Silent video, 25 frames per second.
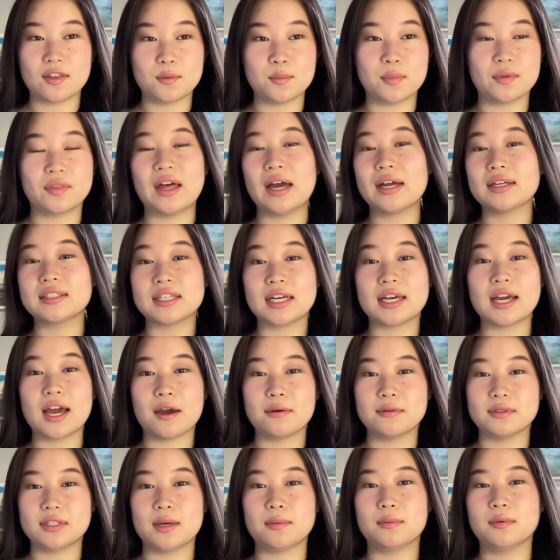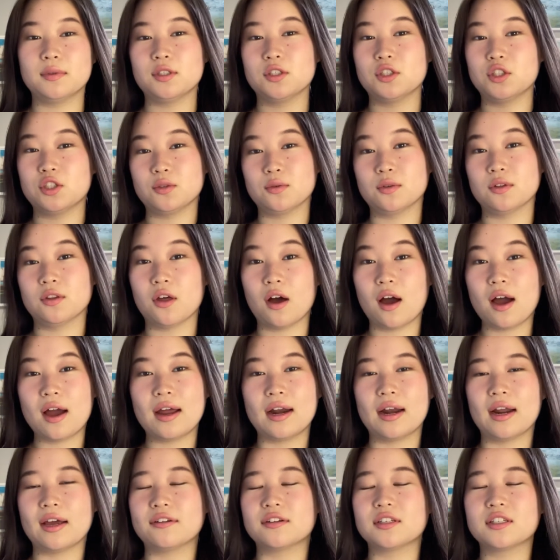But that day I was able to do a lot,
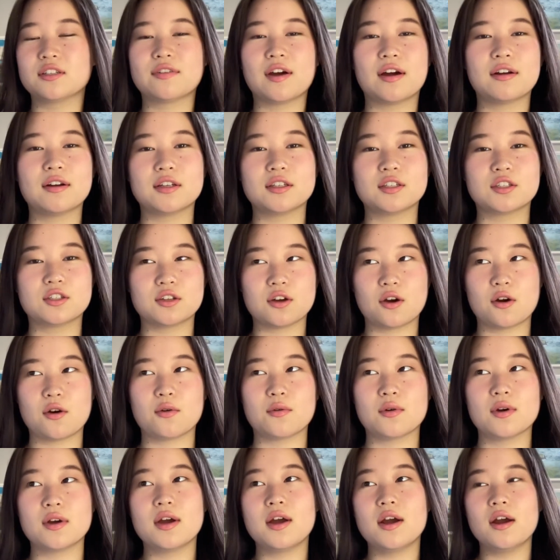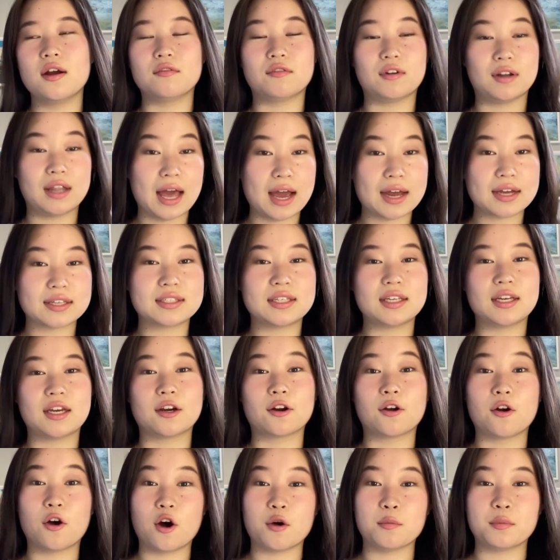and I just found it so relaxing
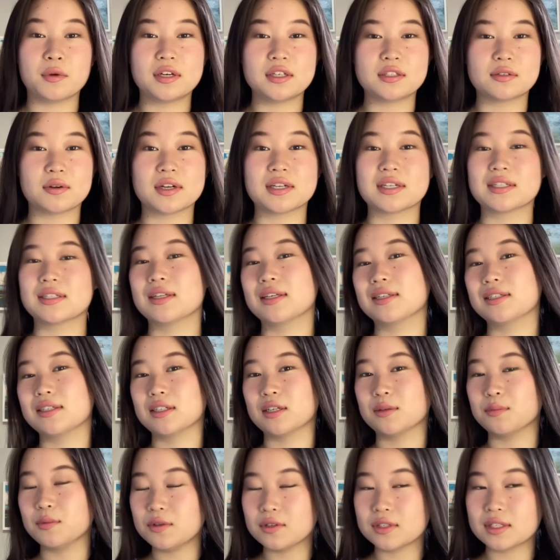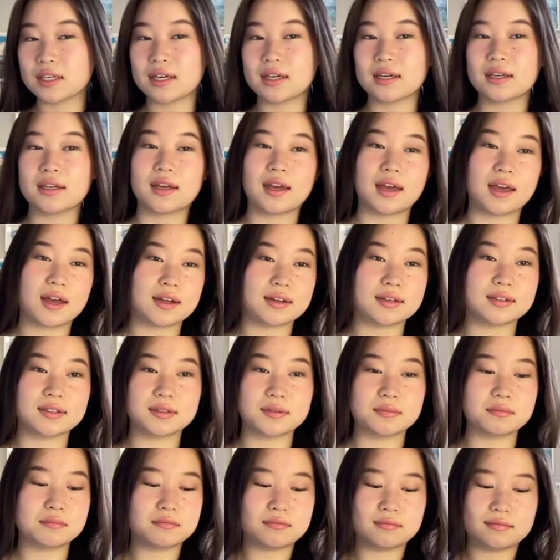and calming. So I just listened to music and
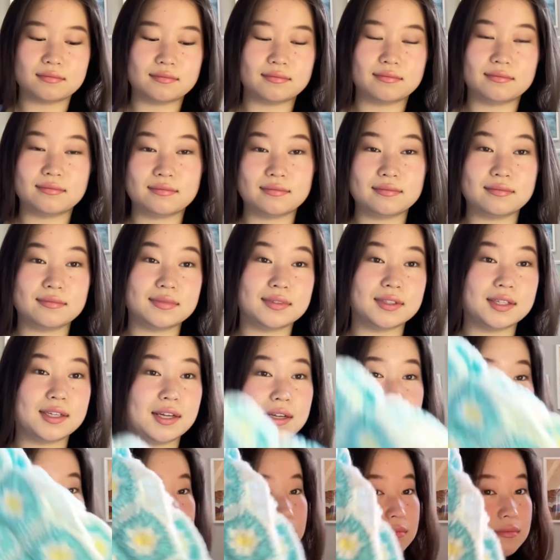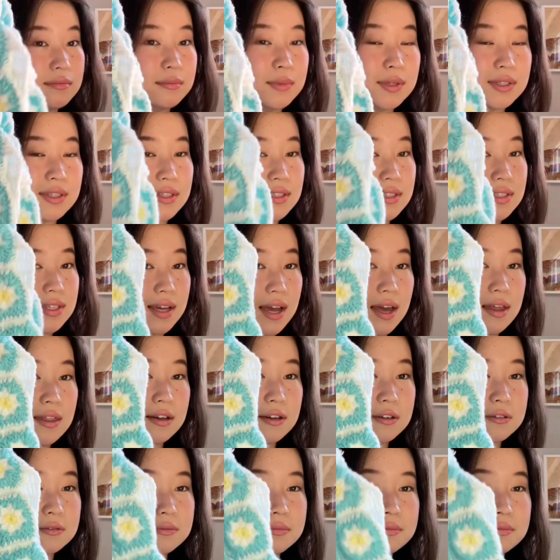did put this together.